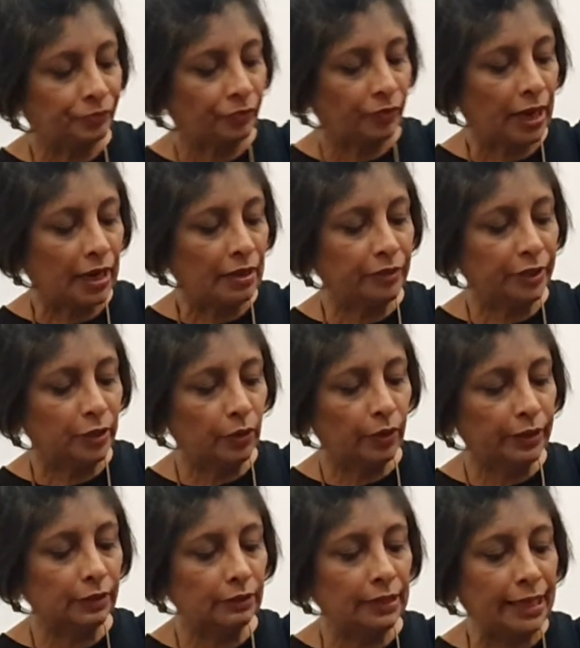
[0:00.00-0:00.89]
and we're
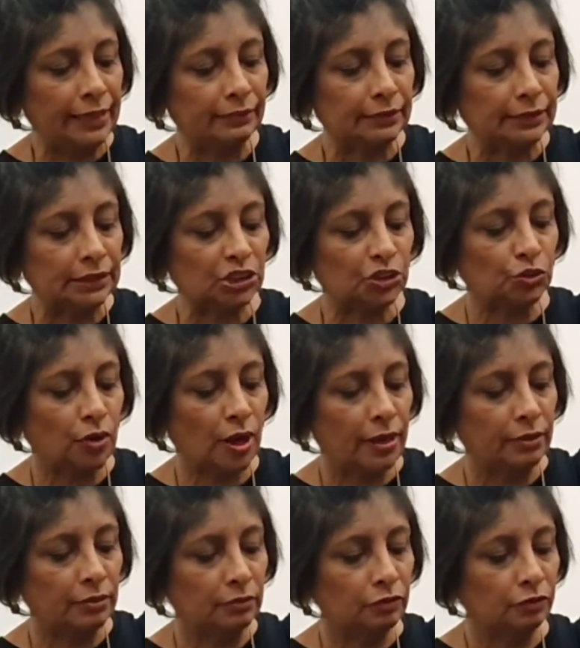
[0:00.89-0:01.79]
going to let this
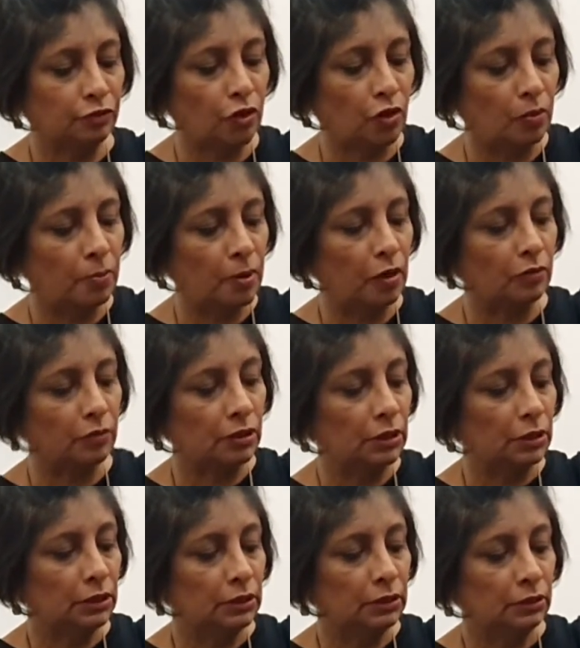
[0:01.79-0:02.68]
run for about
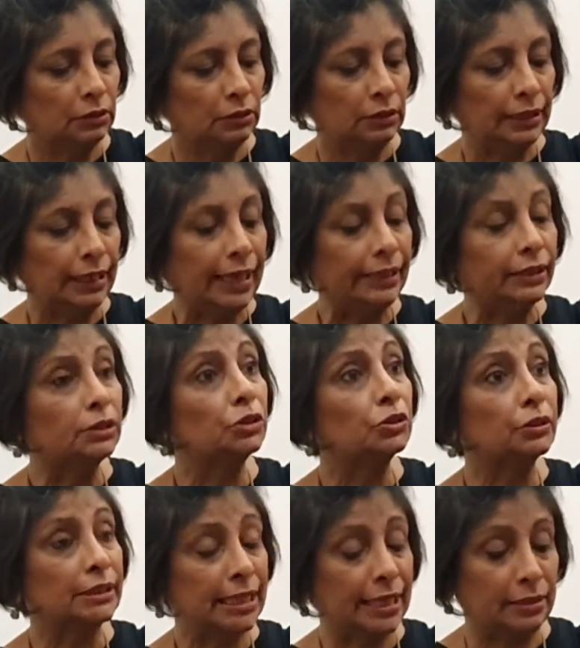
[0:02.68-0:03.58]
8 to
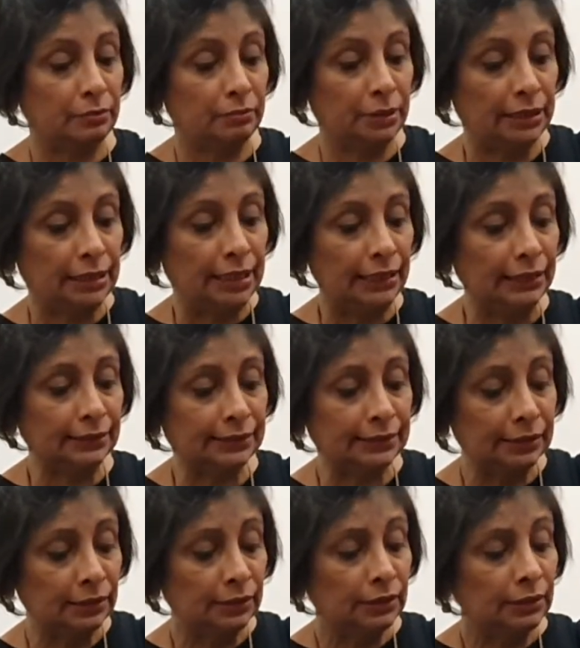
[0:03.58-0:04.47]
10 minutes.